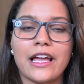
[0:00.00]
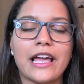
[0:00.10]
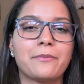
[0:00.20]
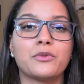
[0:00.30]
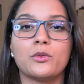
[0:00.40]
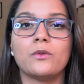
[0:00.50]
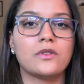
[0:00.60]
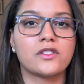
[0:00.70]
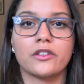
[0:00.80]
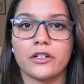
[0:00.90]
and Pluma will
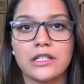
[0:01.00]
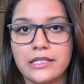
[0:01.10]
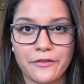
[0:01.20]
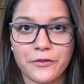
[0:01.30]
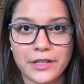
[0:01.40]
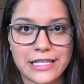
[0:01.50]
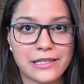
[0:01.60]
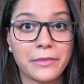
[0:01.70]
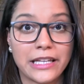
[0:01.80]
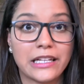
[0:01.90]
start hunting for these
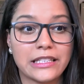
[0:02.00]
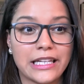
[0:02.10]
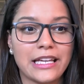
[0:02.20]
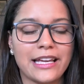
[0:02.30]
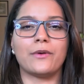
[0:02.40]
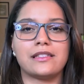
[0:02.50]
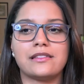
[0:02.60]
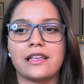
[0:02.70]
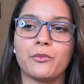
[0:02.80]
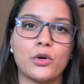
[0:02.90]
immediately, which
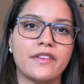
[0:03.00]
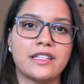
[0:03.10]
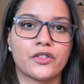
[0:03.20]
motivates